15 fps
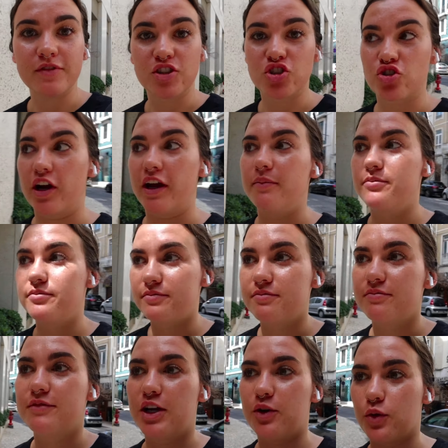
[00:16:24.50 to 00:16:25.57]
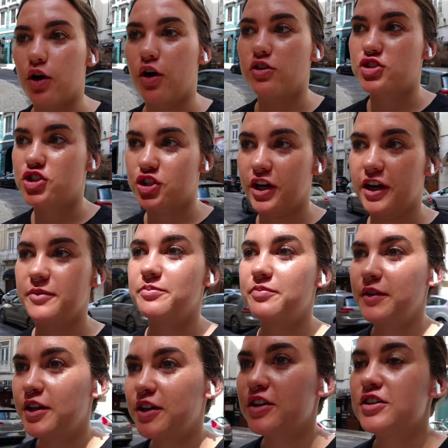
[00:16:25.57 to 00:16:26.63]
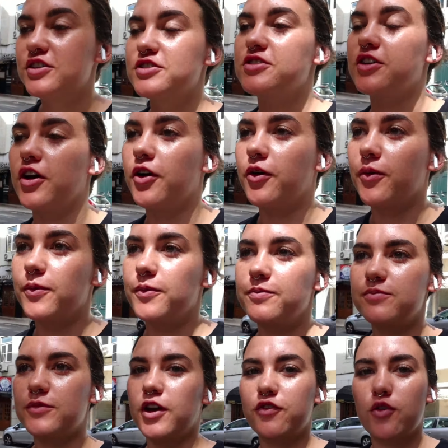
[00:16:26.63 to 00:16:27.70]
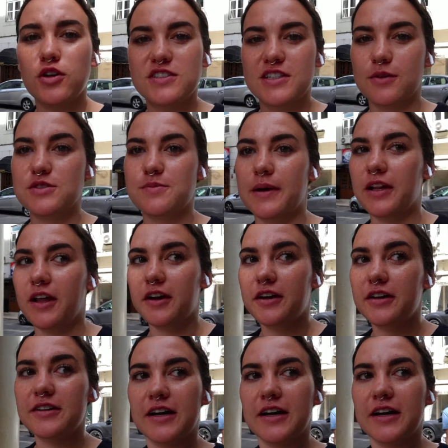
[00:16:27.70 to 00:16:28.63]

straight, they were all straight. So of course that was my luck.